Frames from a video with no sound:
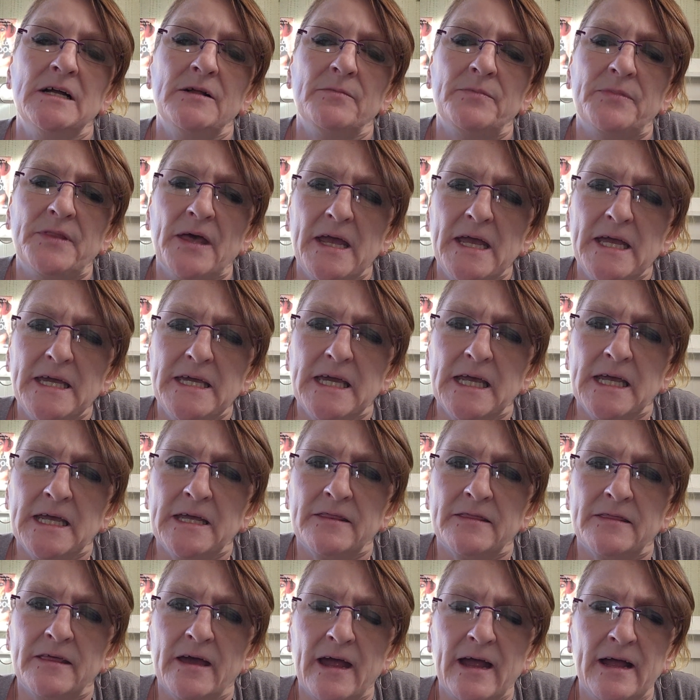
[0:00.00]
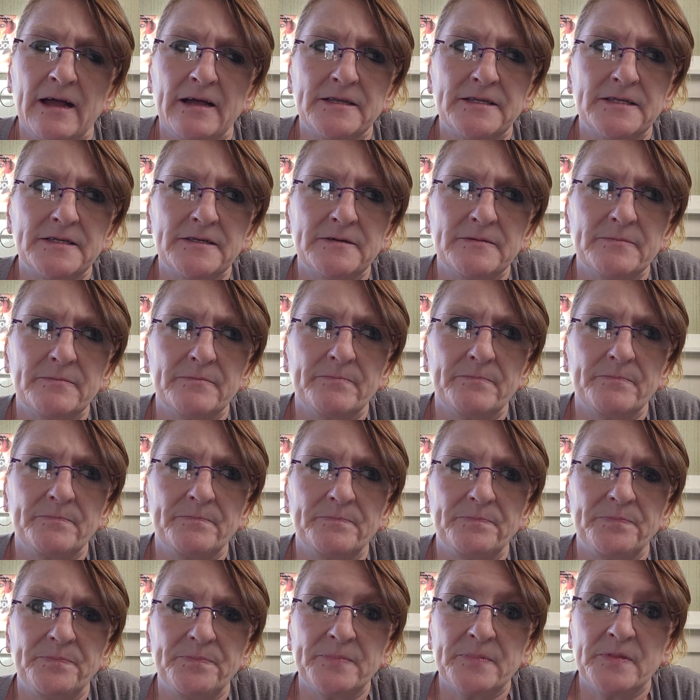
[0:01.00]
thinking that
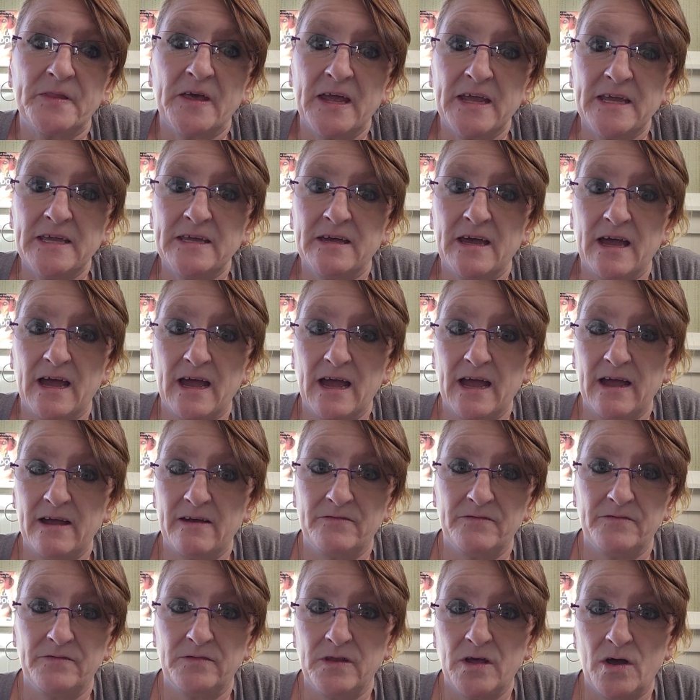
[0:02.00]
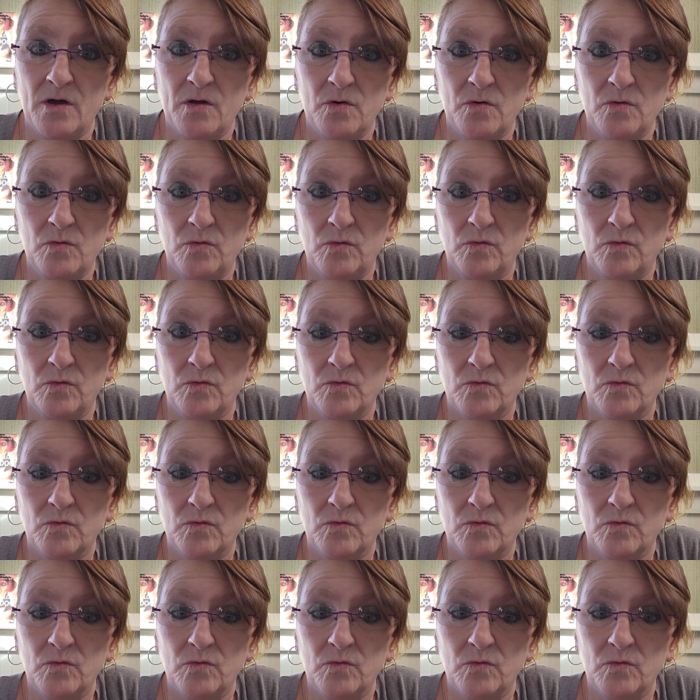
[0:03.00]
they have no